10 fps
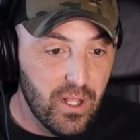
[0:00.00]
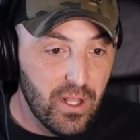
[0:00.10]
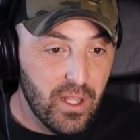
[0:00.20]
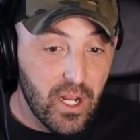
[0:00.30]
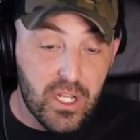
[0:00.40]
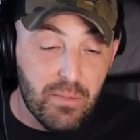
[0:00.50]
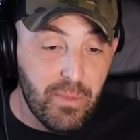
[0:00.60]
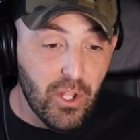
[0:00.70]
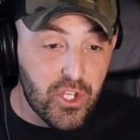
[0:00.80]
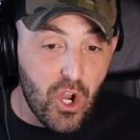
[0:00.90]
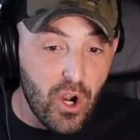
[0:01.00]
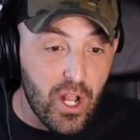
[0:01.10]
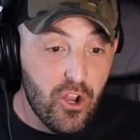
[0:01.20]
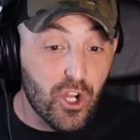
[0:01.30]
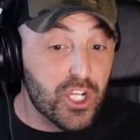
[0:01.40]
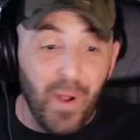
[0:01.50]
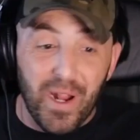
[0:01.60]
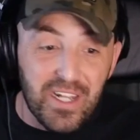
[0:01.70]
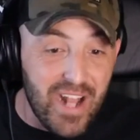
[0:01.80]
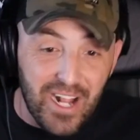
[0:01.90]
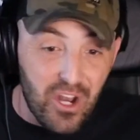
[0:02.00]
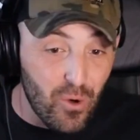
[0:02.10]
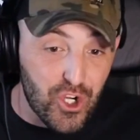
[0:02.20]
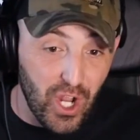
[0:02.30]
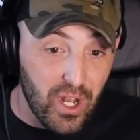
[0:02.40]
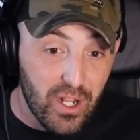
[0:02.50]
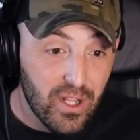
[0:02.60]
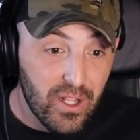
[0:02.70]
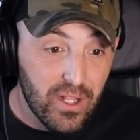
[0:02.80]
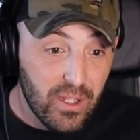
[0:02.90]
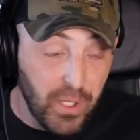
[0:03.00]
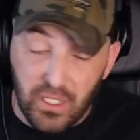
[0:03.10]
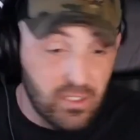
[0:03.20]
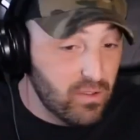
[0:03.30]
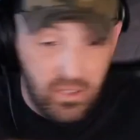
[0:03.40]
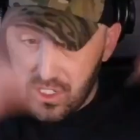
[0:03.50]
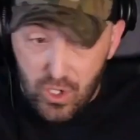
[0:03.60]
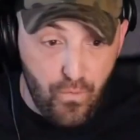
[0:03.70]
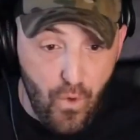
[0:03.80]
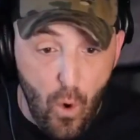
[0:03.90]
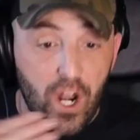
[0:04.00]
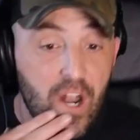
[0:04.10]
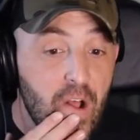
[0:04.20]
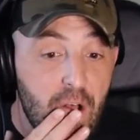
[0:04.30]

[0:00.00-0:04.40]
because in the military you're expected not to know shit because it's so foreign.